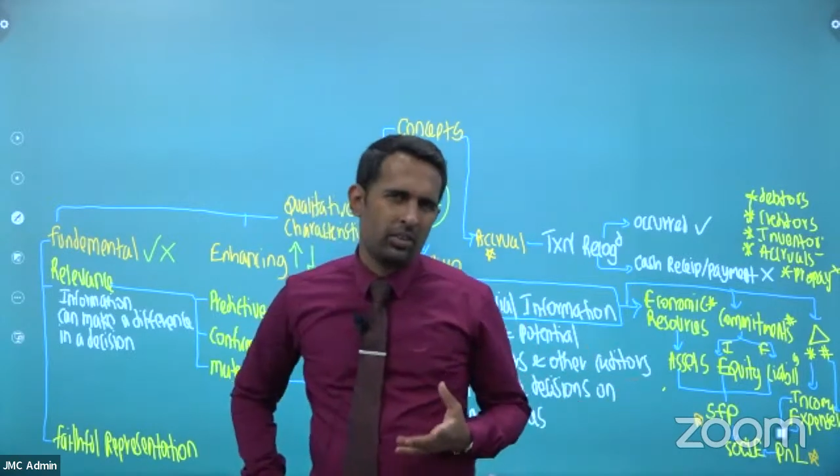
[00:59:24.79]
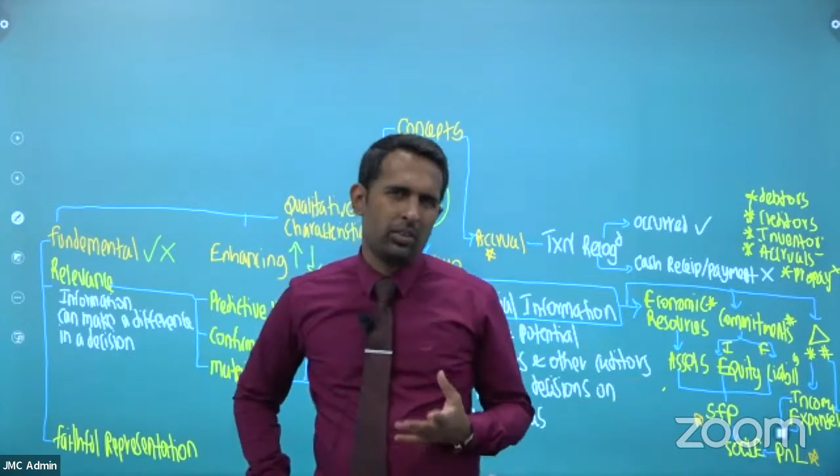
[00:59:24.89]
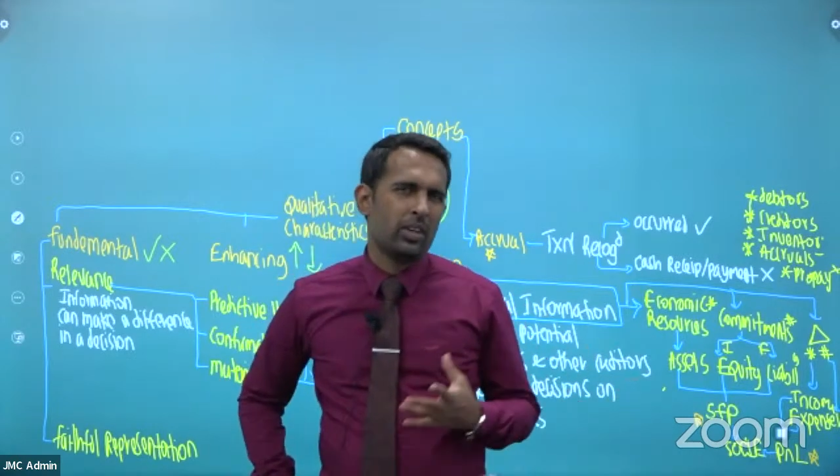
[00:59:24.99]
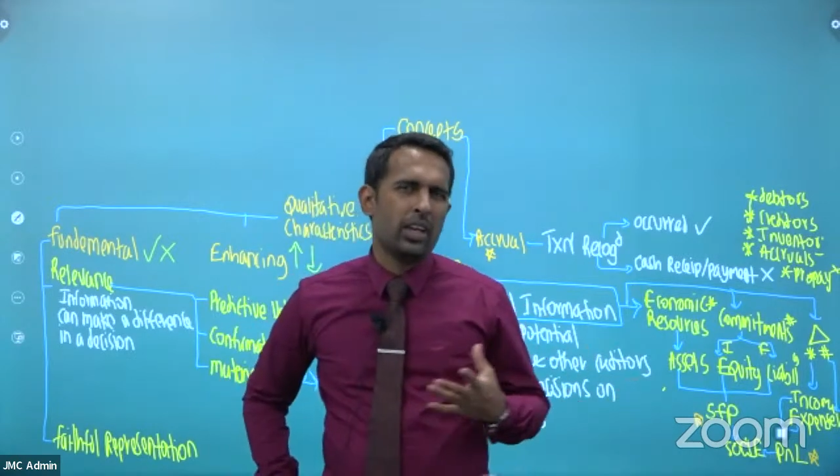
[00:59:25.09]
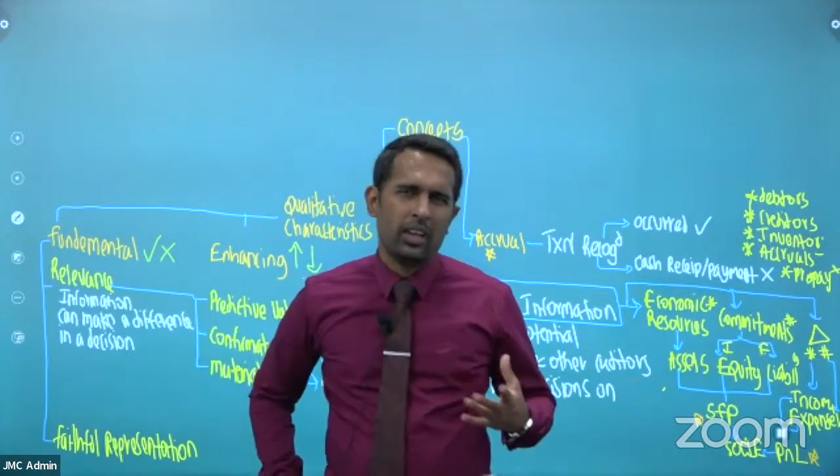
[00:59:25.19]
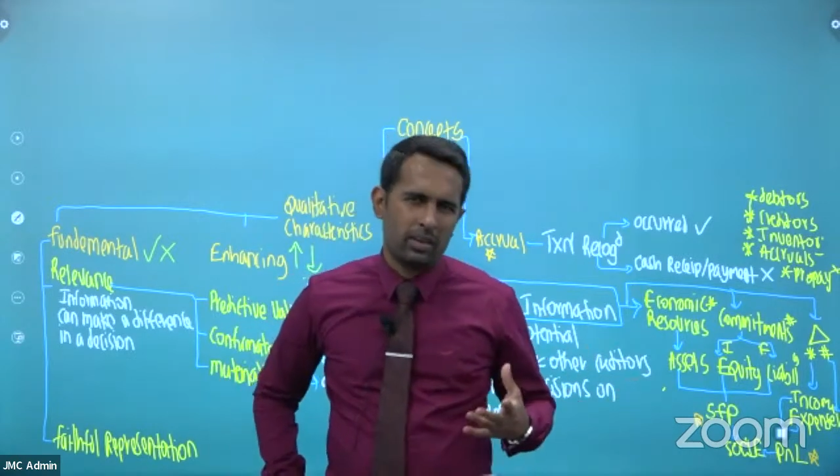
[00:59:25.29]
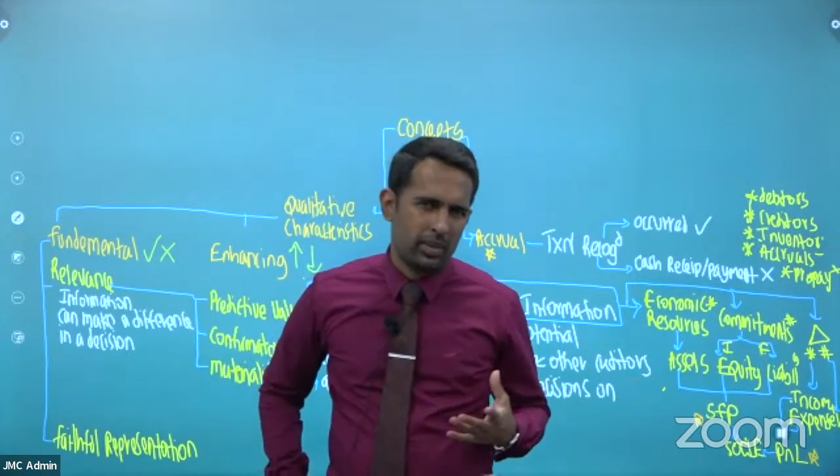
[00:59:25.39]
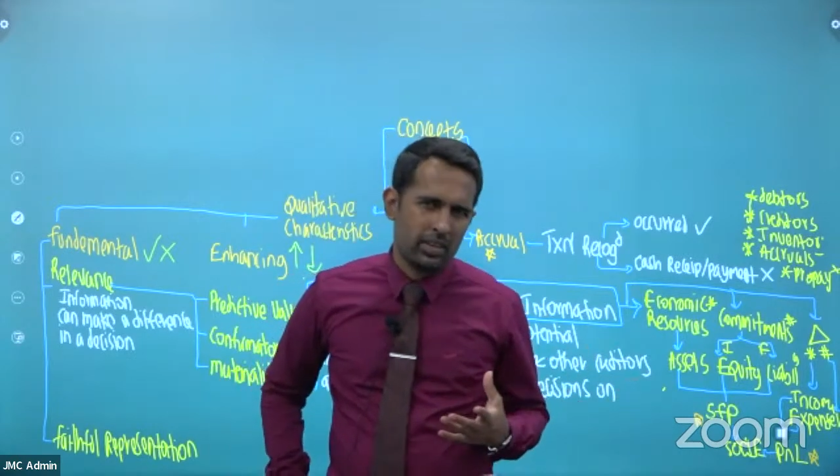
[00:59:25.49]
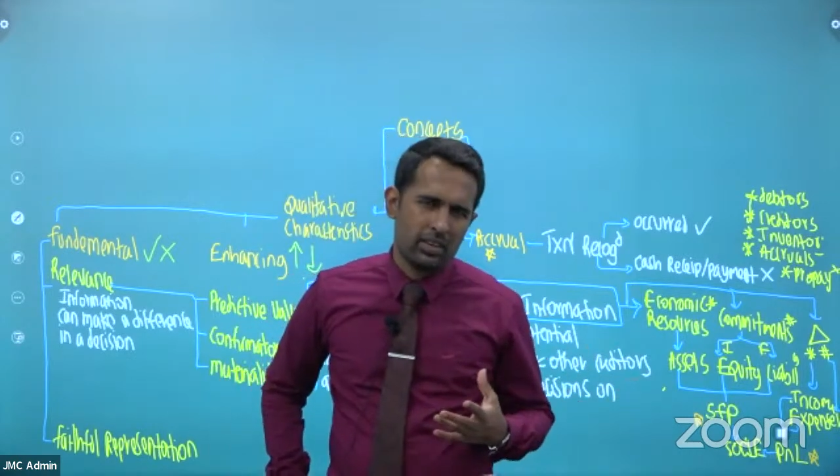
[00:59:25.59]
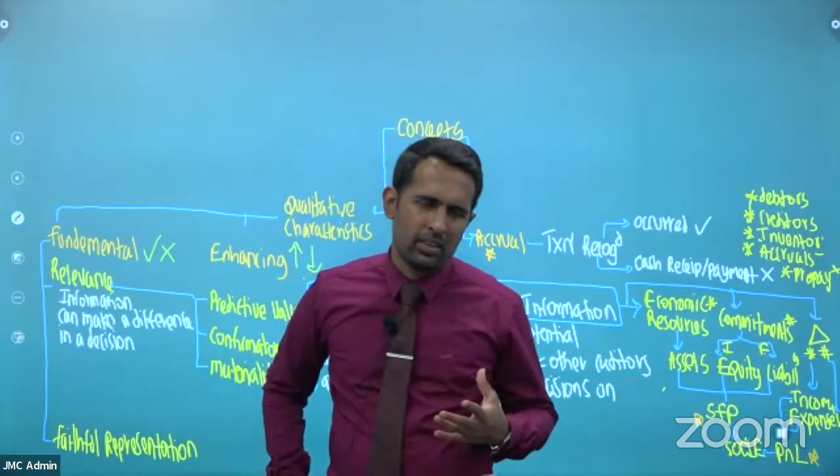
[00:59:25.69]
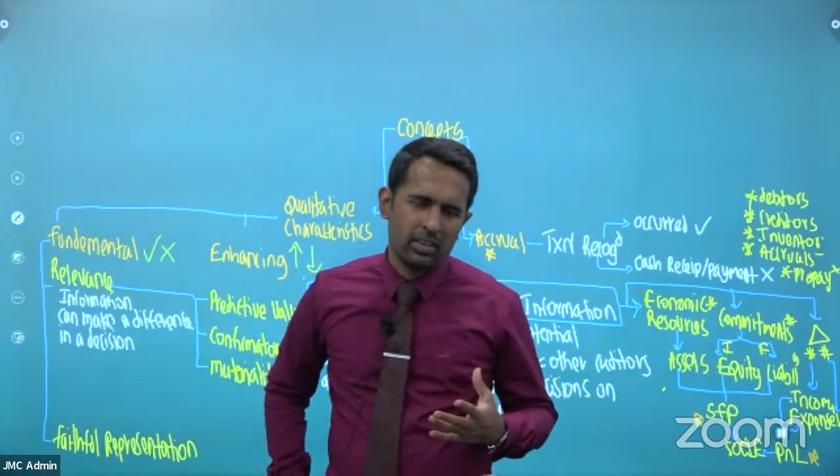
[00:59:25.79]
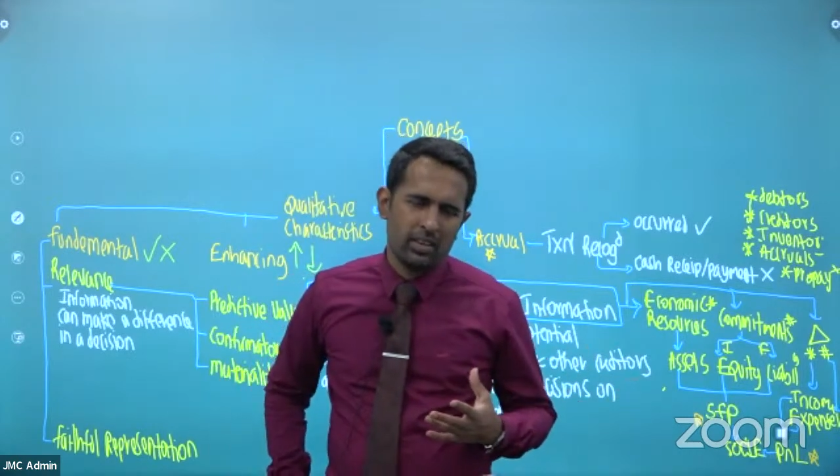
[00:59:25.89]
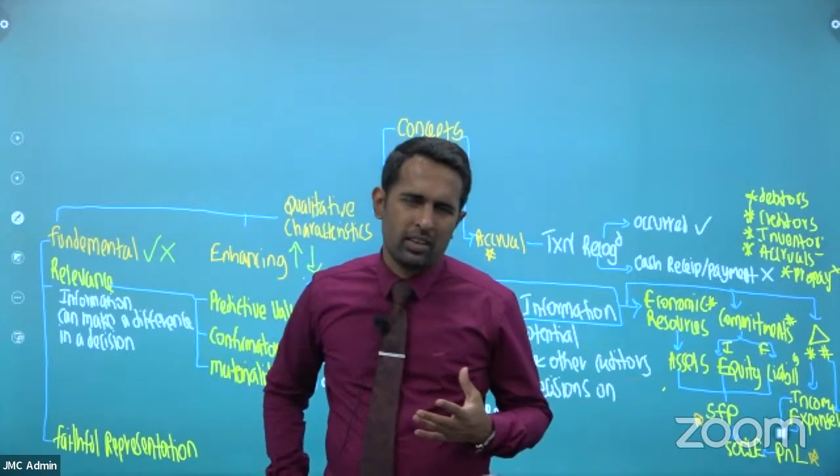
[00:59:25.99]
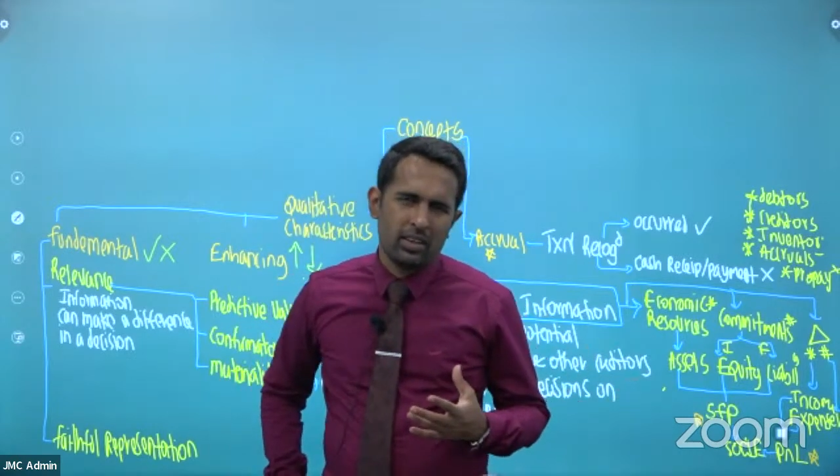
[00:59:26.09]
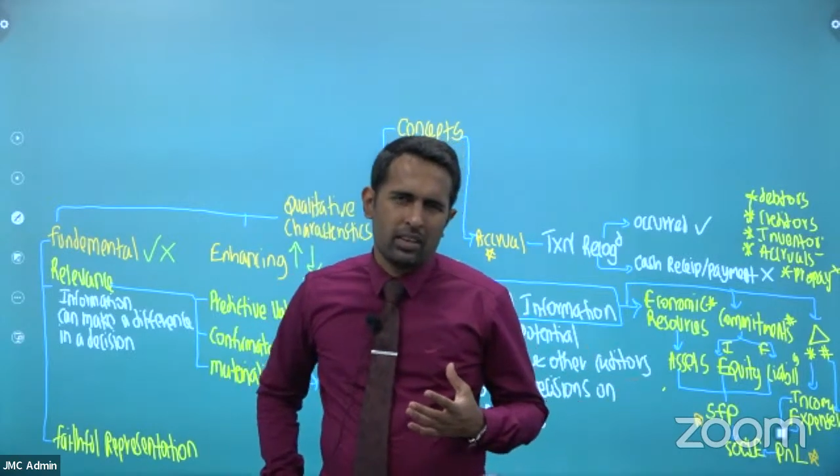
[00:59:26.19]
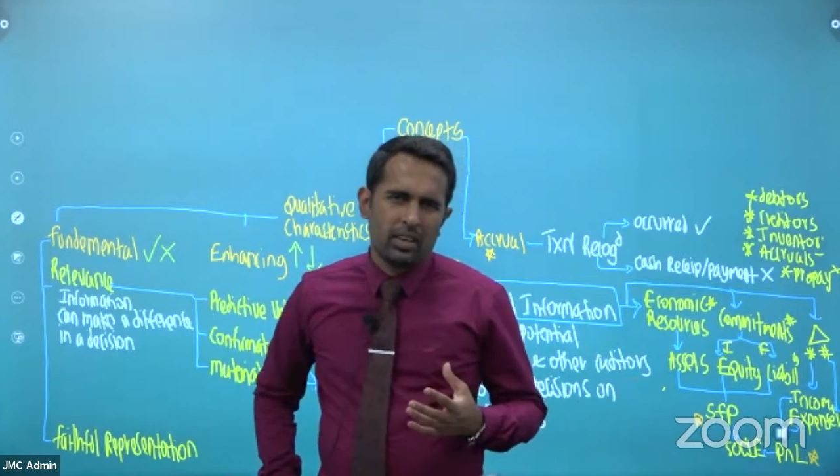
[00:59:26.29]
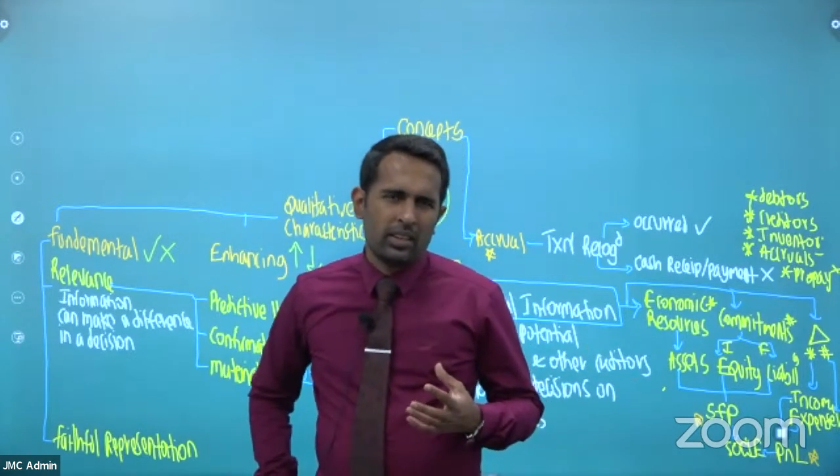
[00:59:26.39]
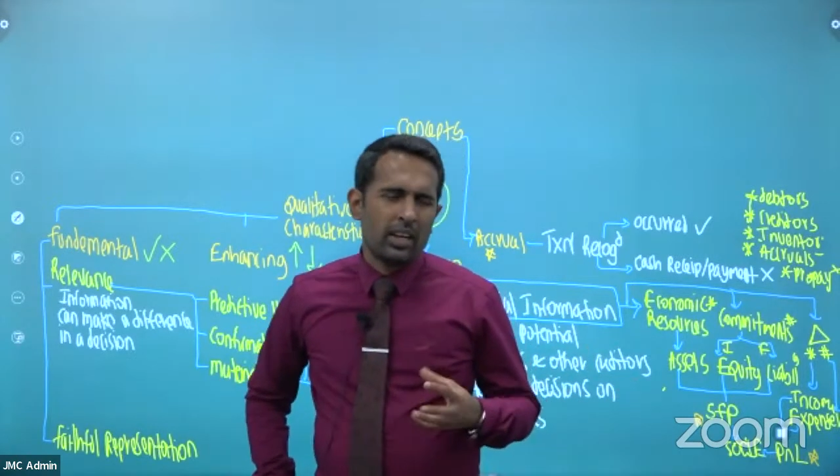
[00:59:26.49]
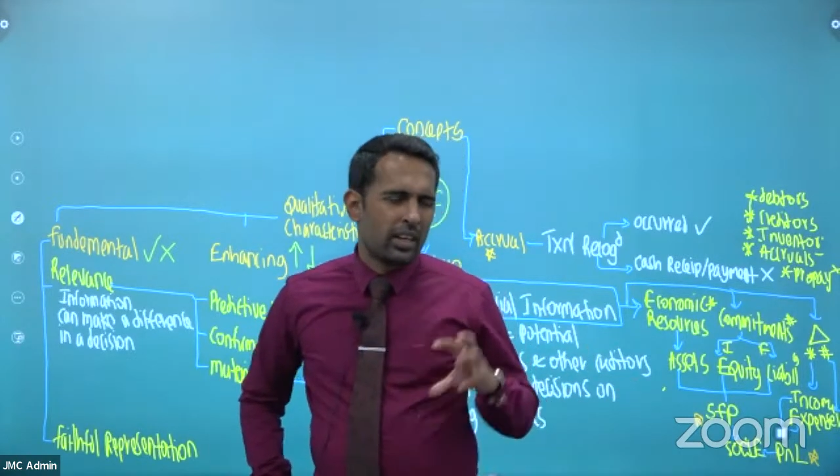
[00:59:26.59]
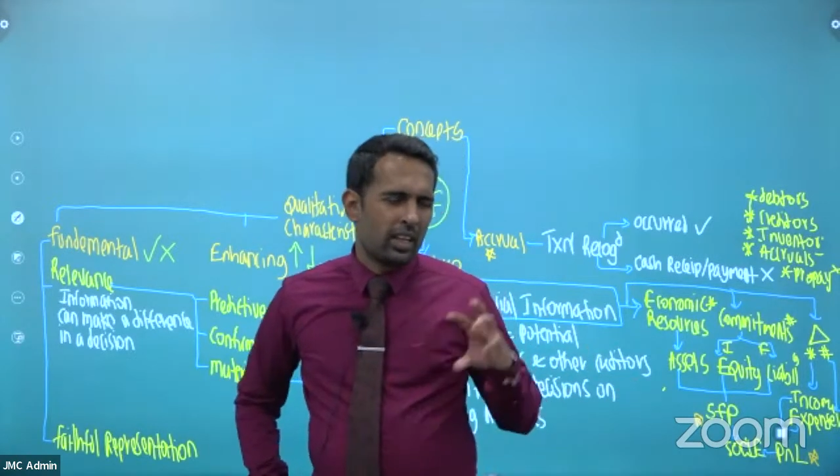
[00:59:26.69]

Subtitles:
You don't care, but that